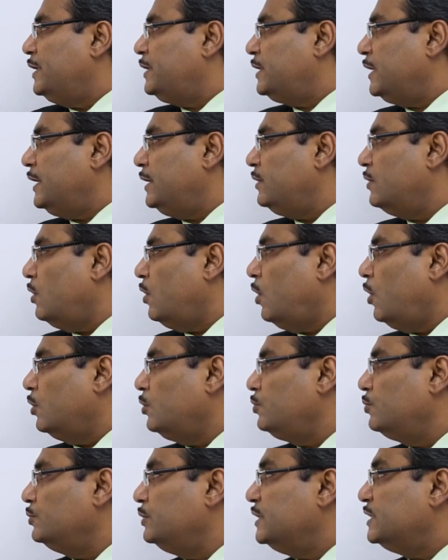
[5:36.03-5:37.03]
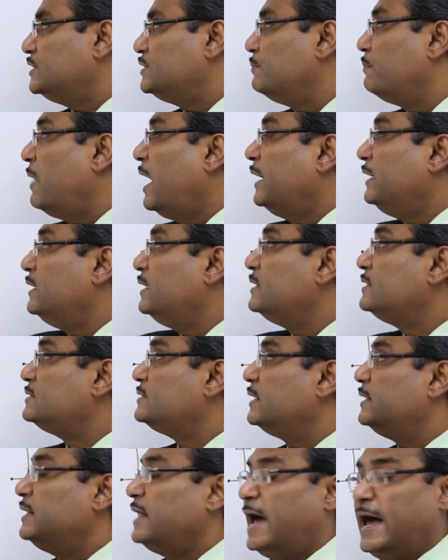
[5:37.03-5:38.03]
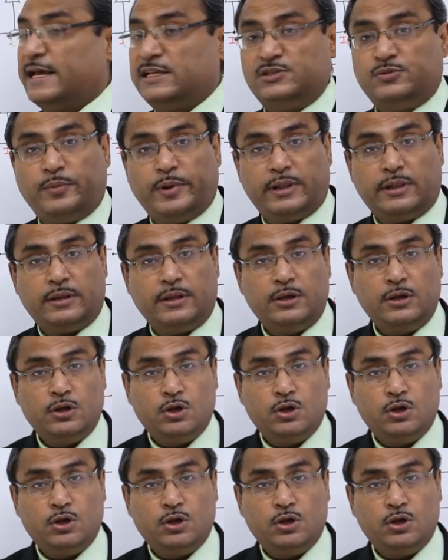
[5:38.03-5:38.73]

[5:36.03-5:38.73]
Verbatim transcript: written onto this binary cell as well.